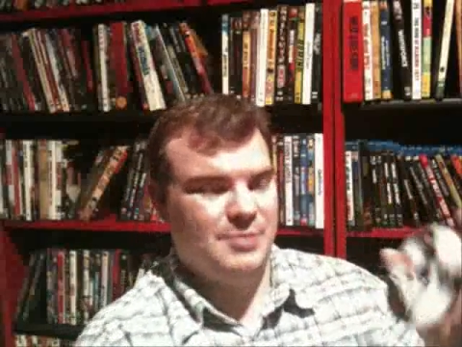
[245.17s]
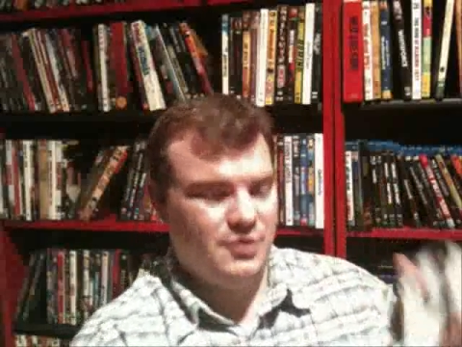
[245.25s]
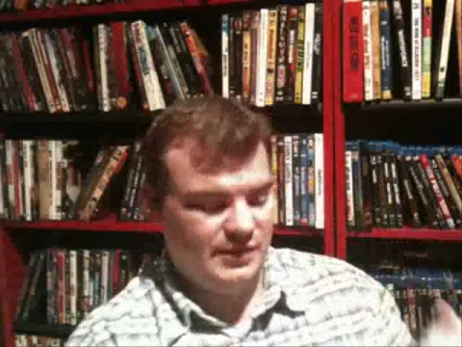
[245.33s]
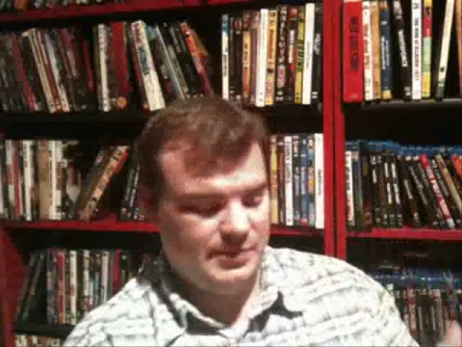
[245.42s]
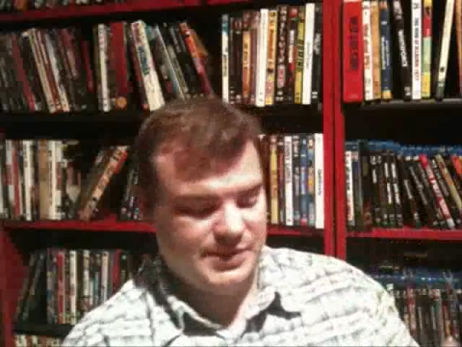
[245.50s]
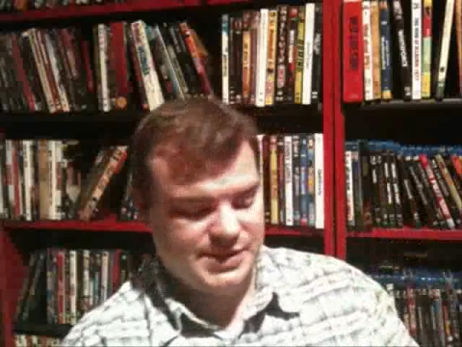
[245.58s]

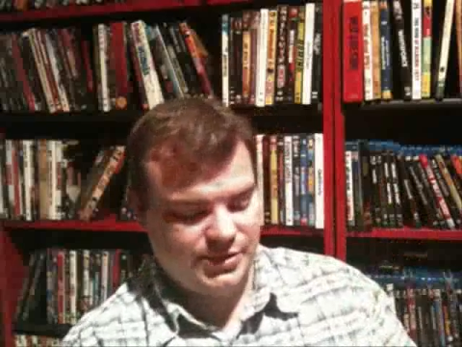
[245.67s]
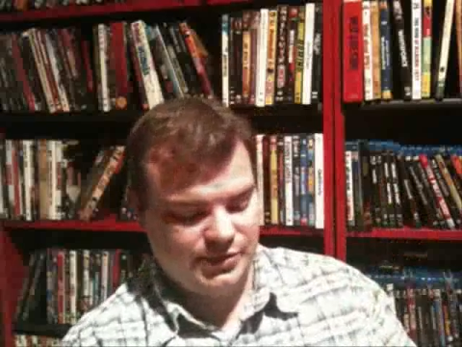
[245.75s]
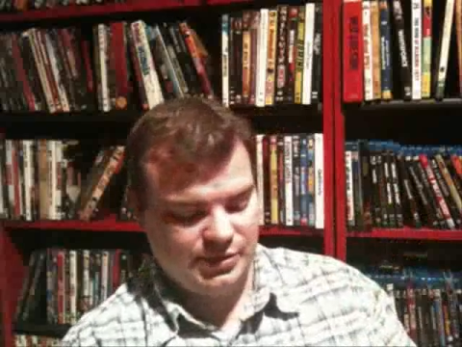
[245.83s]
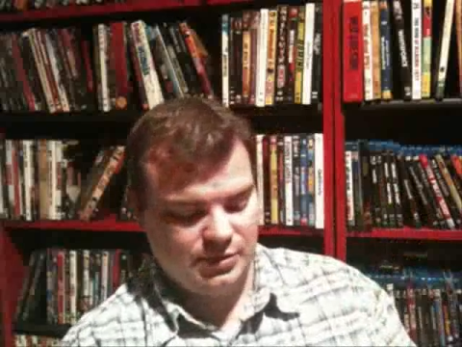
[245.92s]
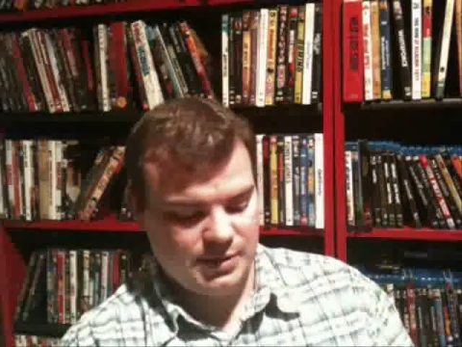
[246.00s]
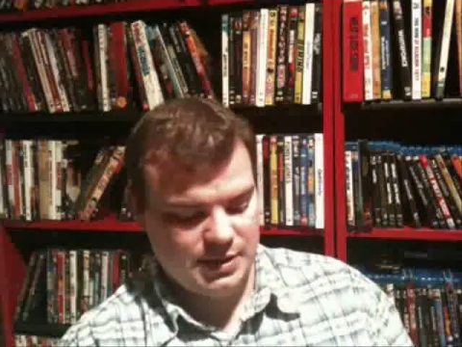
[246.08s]
B-movie
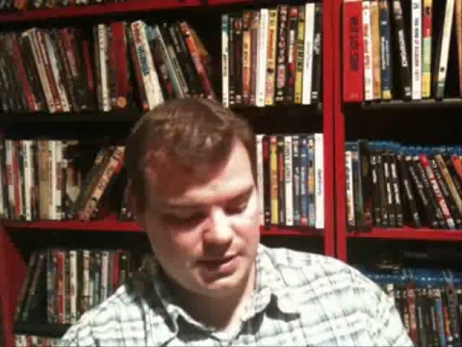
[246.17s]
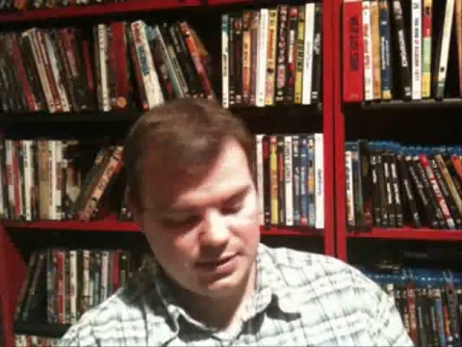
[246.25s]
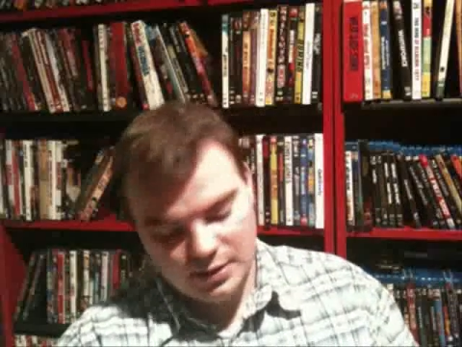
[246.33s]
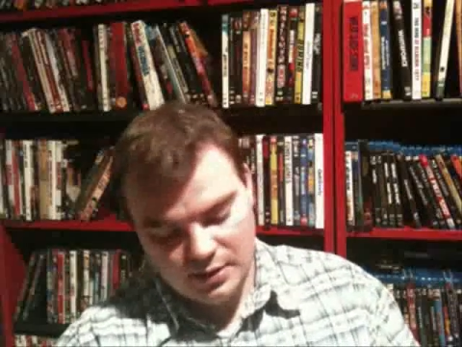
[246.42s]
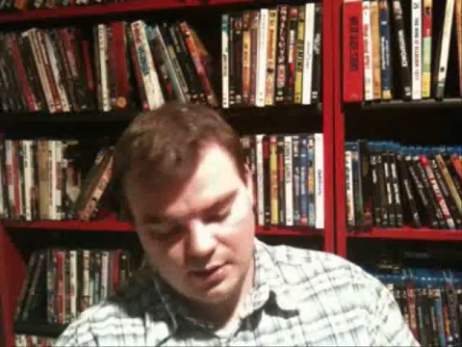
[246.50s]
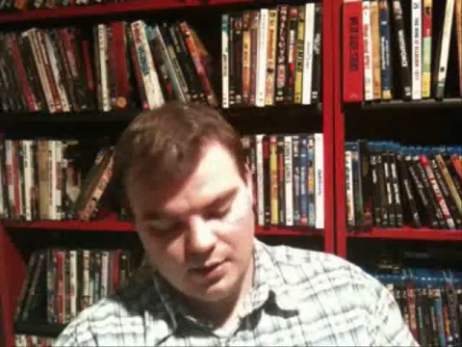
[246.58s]
material,
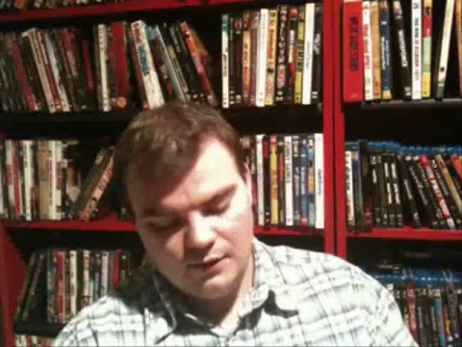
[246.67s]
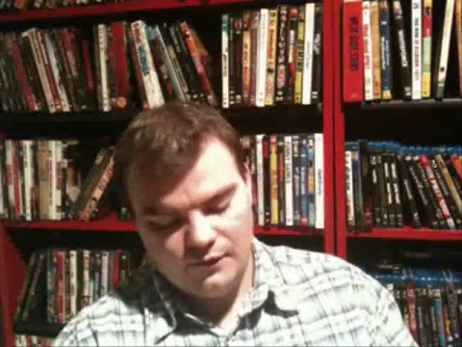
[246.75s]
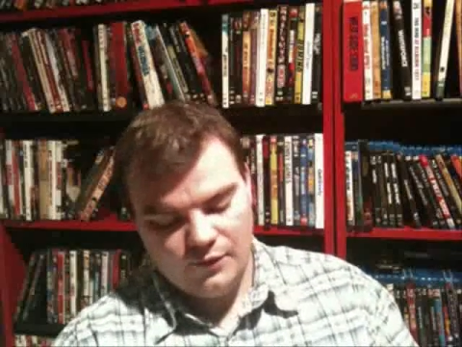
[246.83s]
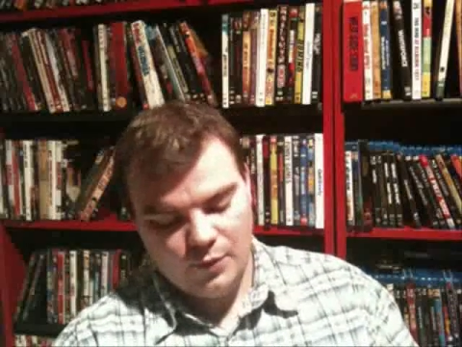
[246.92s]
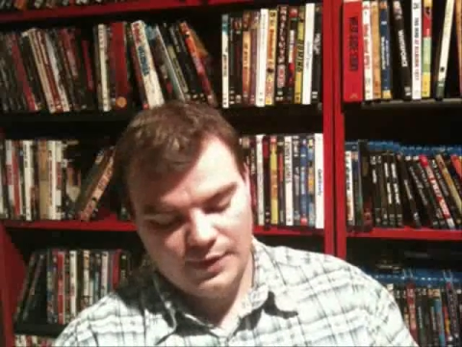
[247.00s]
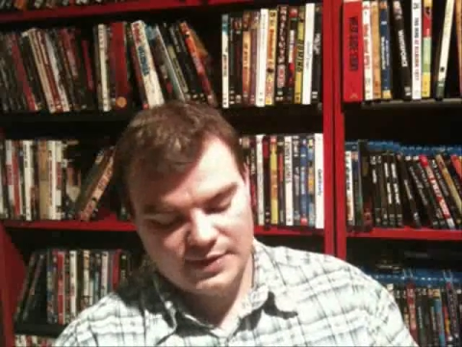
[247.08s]
but
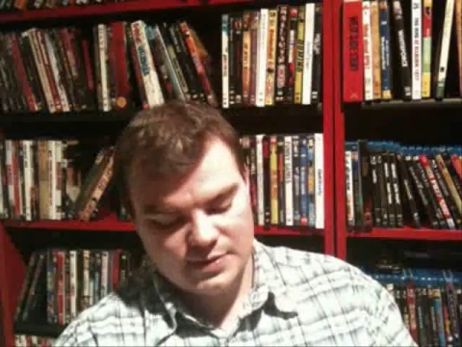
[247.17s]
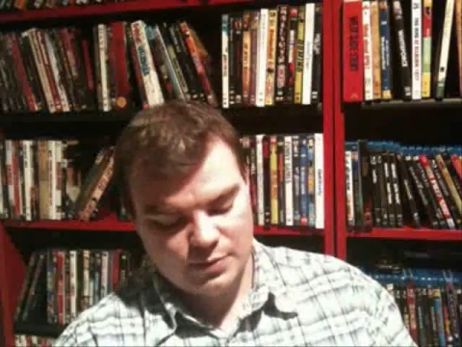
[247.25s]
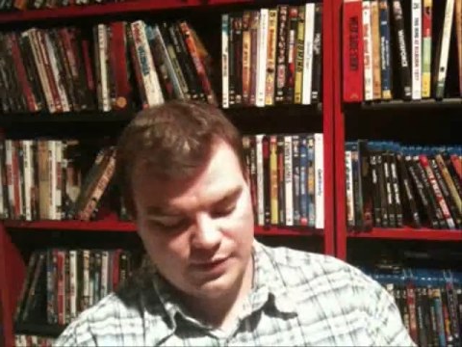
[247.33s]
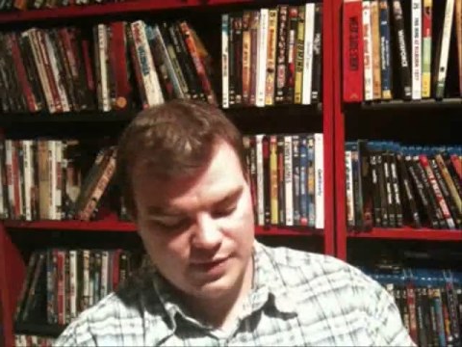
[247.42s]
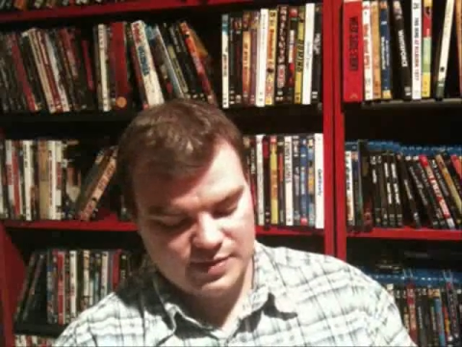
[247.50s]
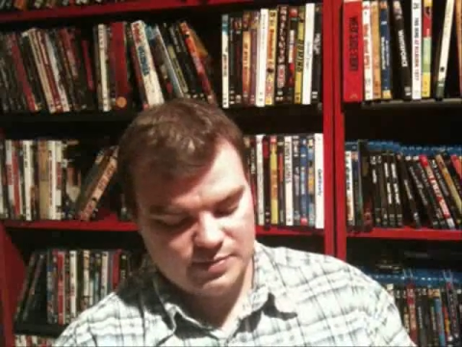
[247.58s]
for
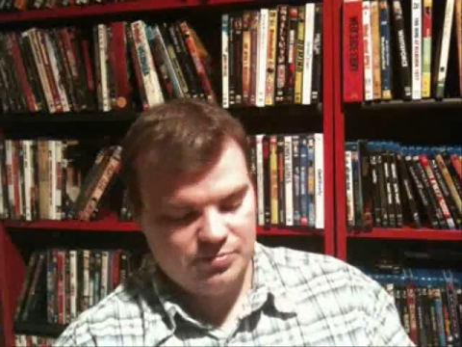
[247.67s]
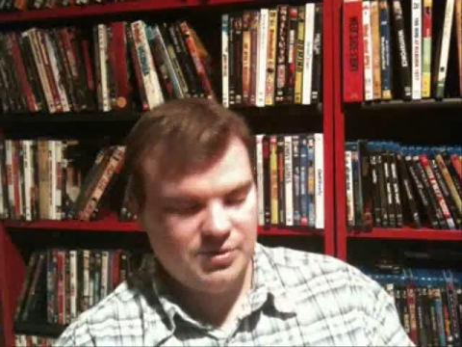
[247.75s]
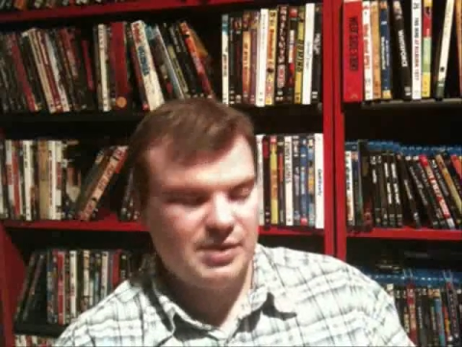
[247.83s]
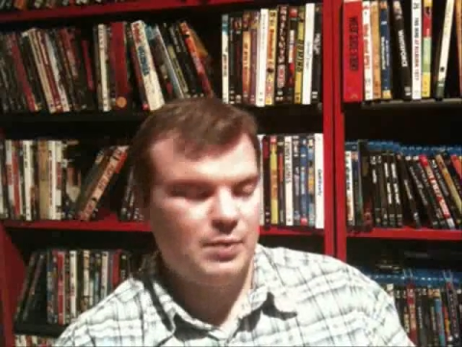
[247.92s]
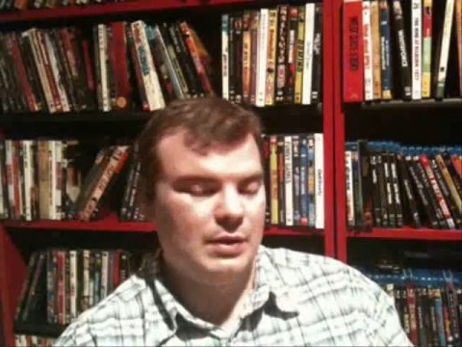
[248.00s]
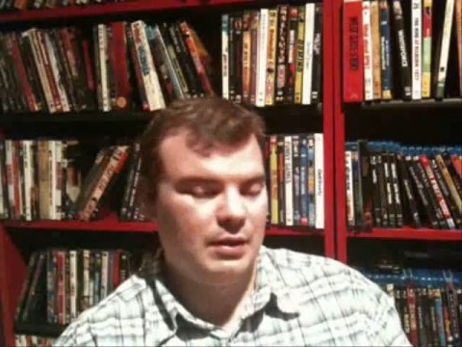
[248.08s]
what it's worth,
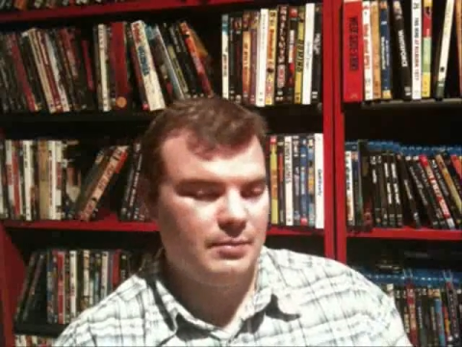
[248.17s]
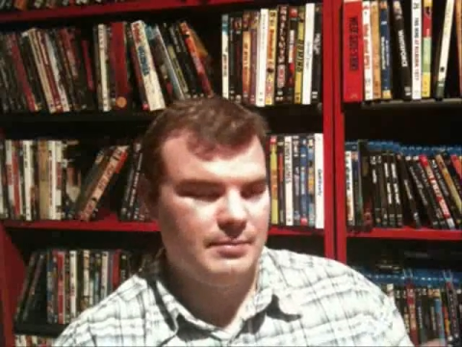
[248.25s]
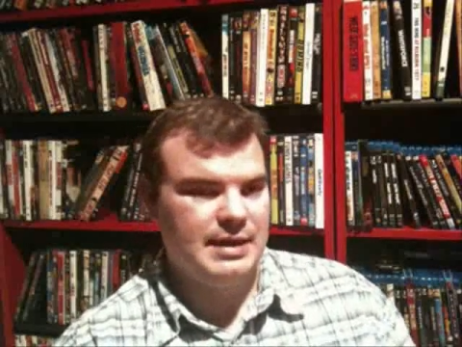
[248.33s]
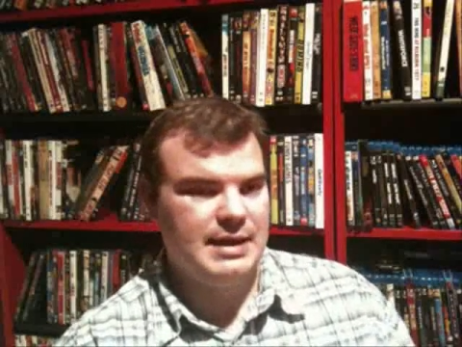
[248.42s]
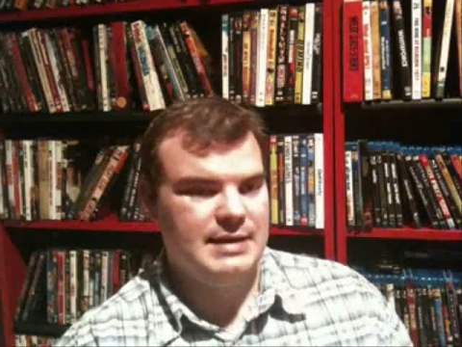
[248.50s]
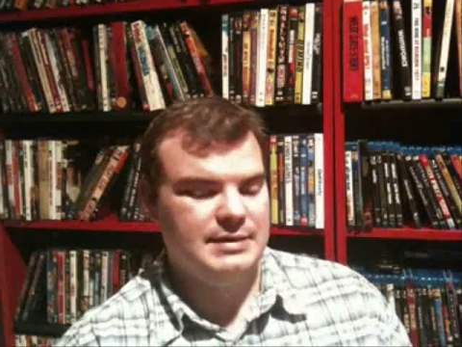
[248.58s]
it's pretty
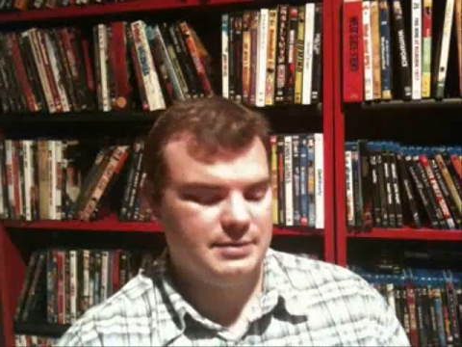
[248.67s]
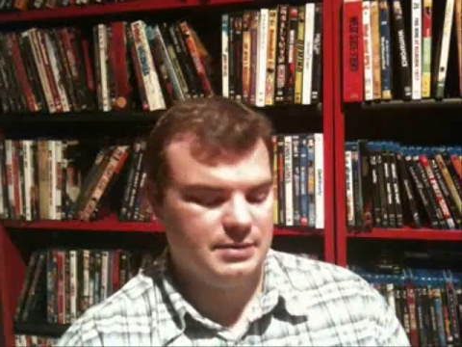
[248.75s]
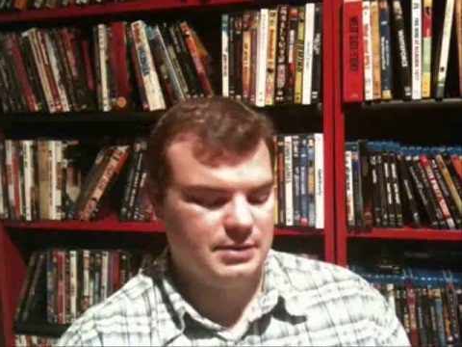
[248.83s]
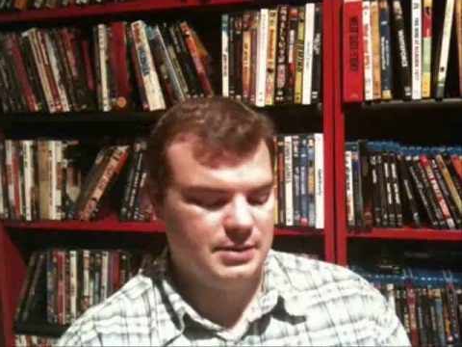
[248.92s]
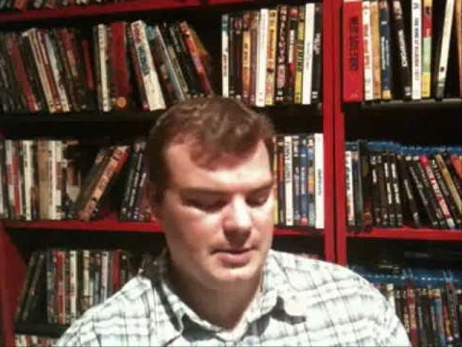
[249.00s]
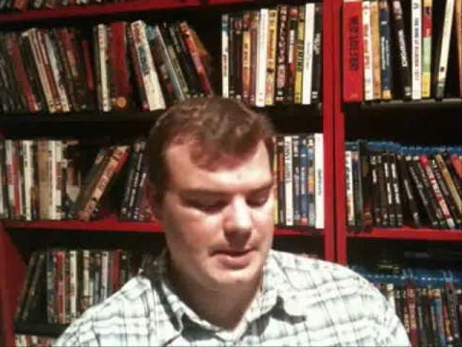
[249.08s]
well
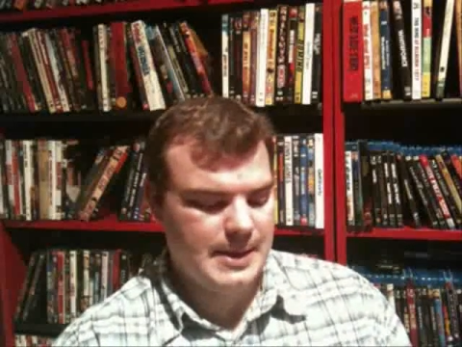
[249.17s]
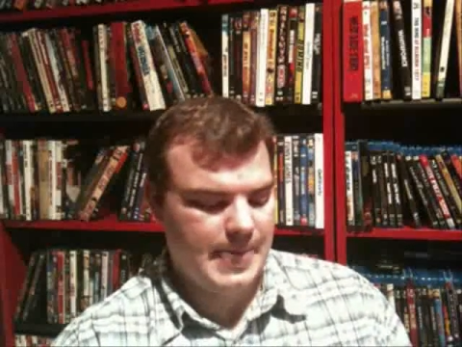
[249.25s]
made and